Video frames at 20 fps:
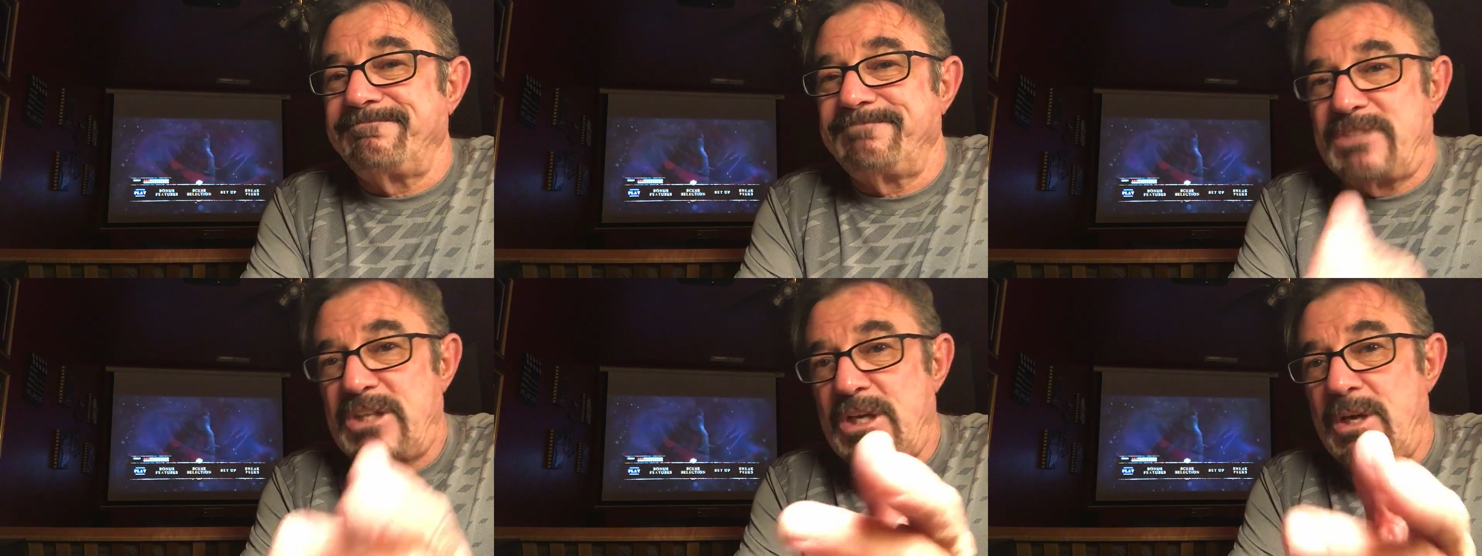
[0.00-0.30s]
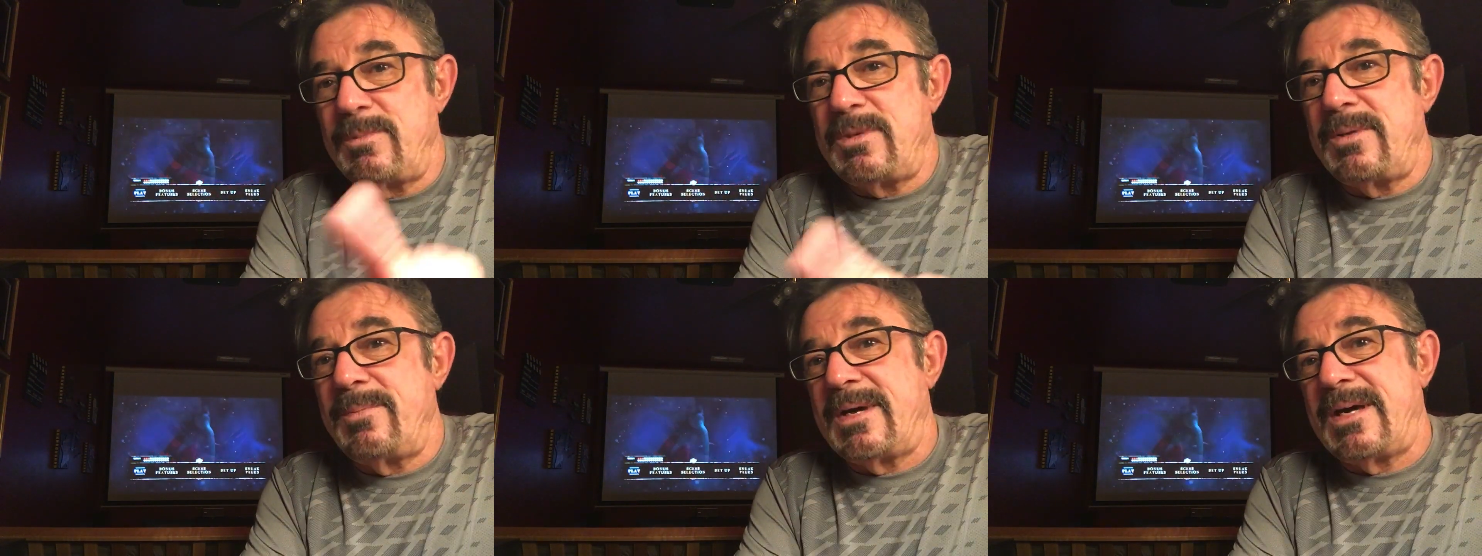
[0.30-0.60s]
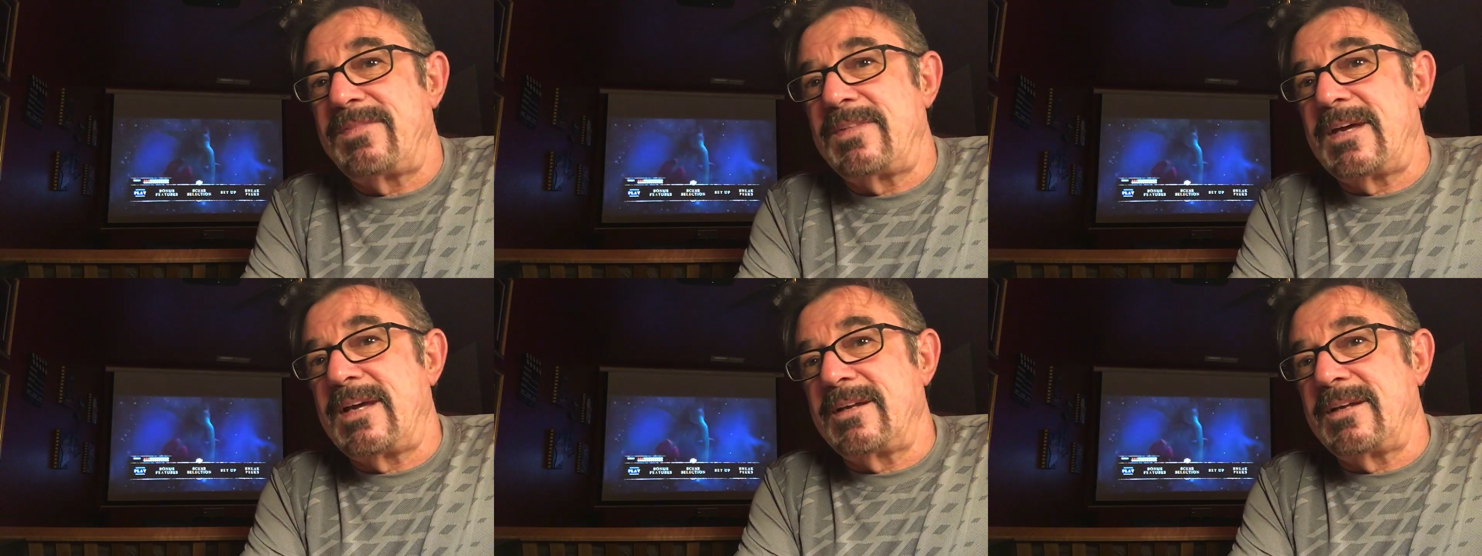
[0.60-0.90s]
Tell me
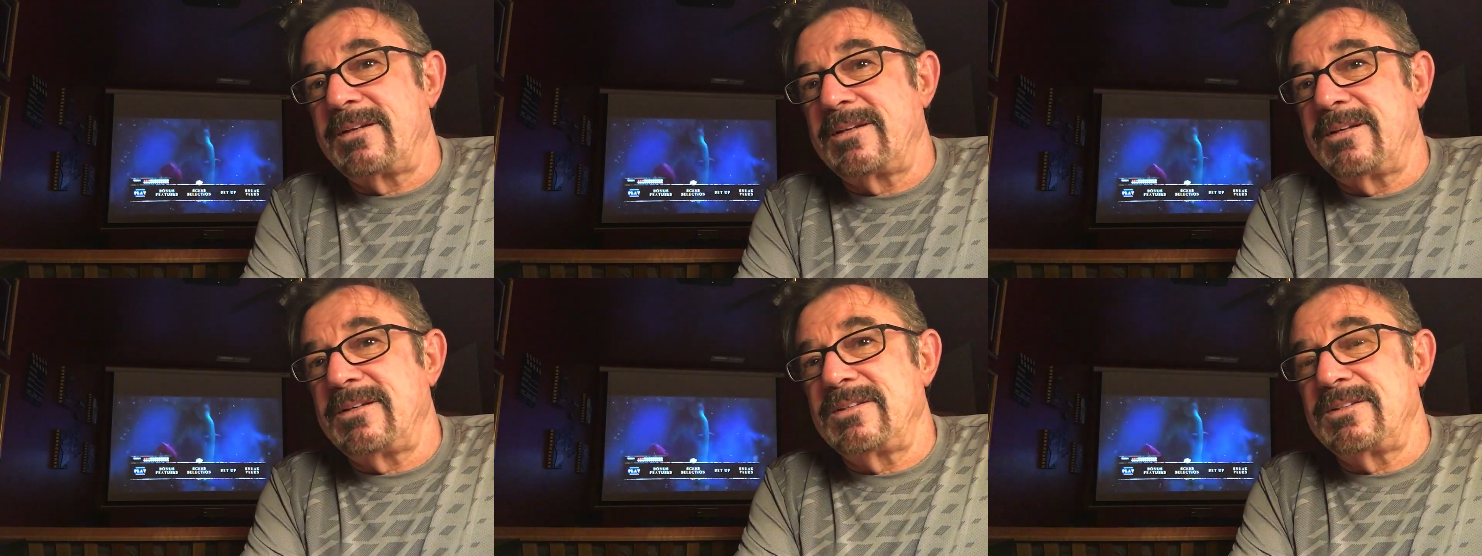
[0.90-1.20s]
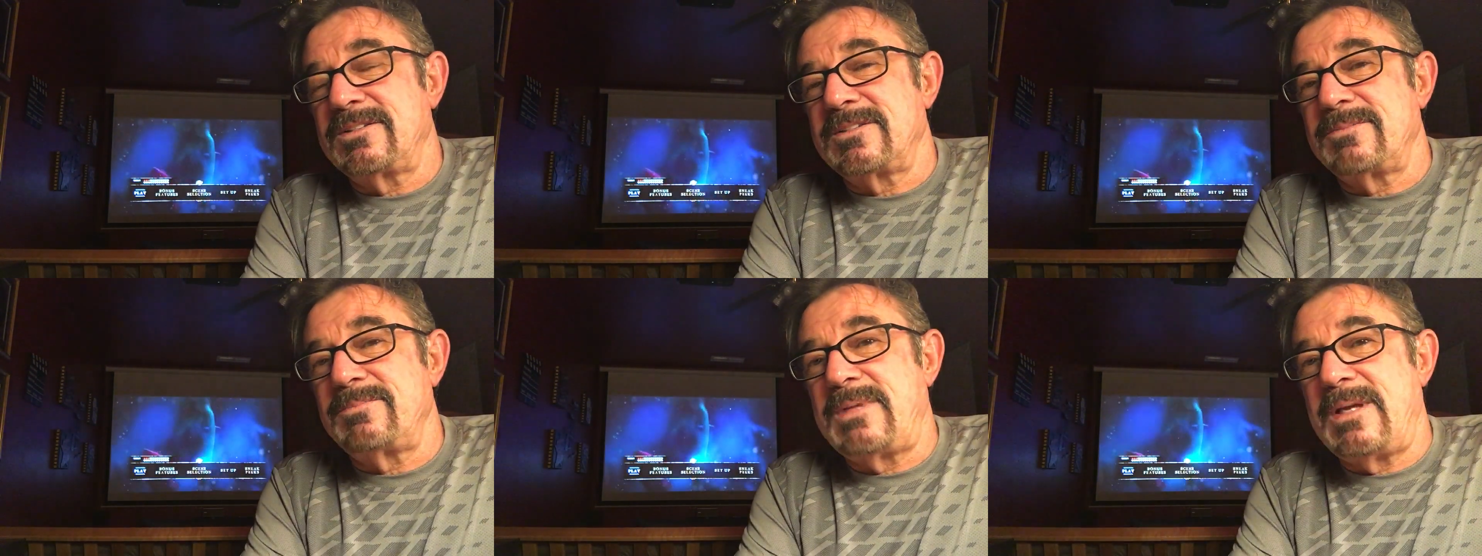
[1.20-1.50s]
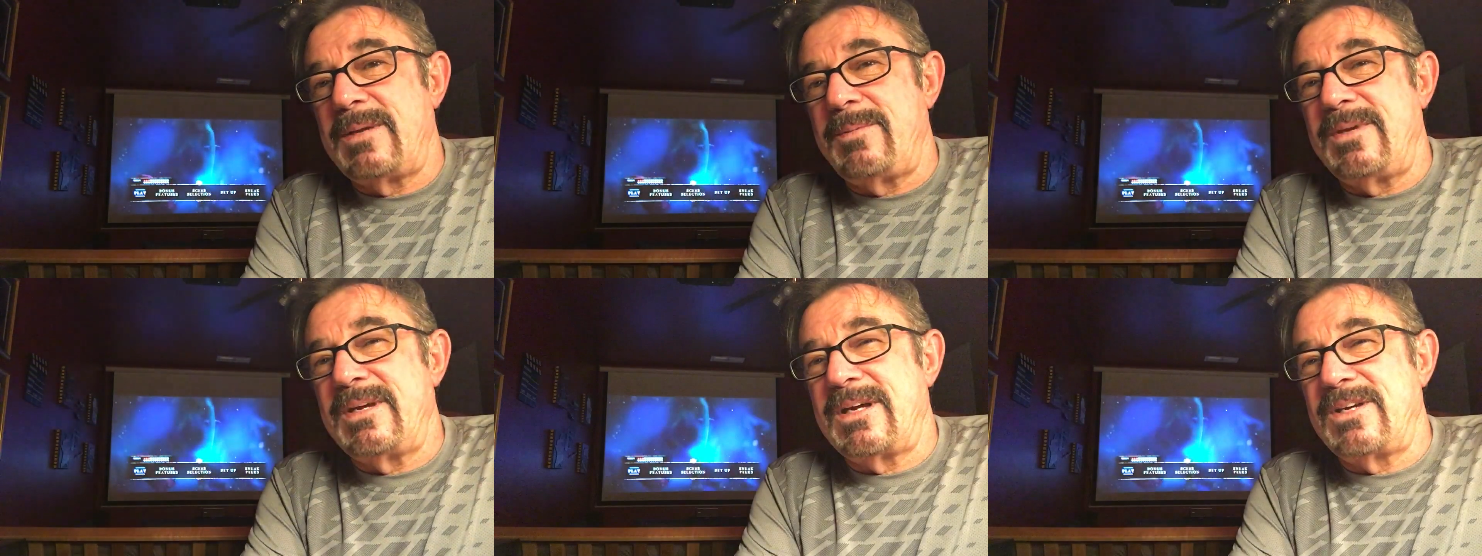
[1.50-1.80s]
about that, because
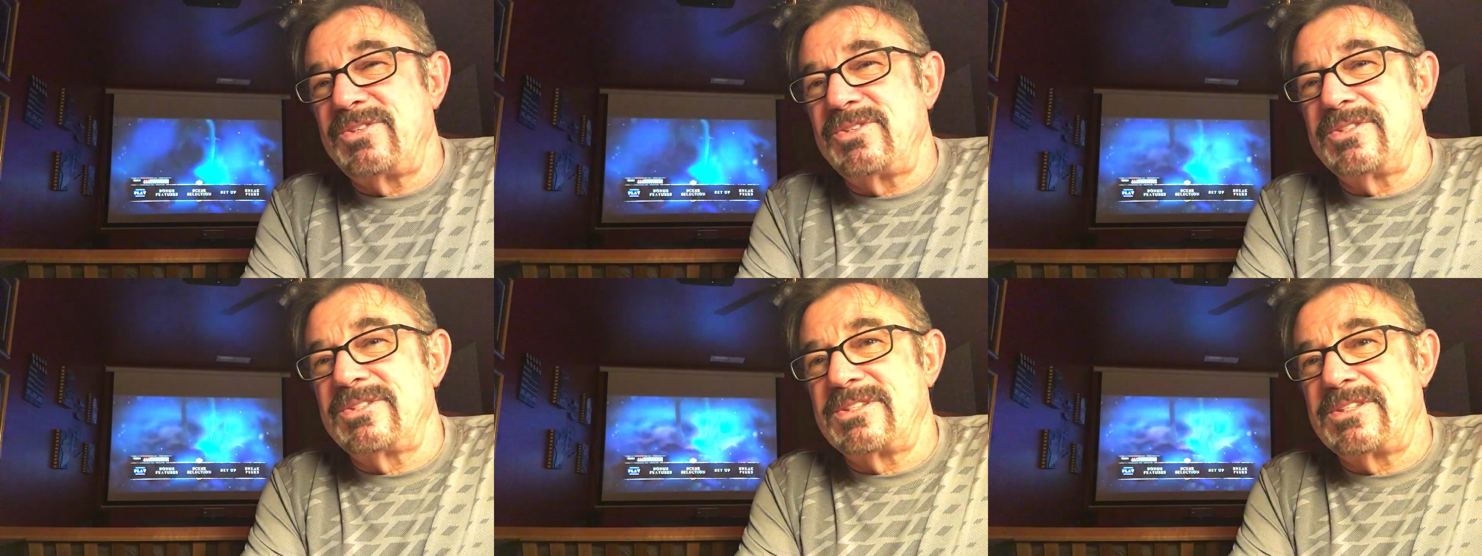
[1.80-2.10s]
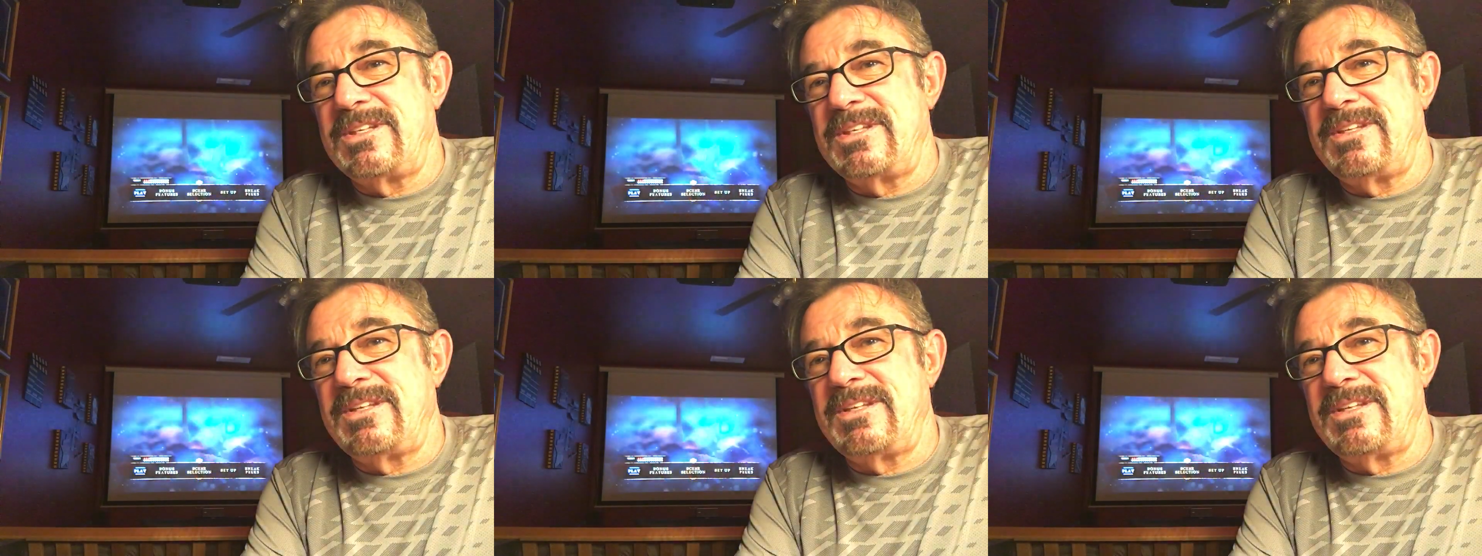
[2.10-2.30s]
maybe I should see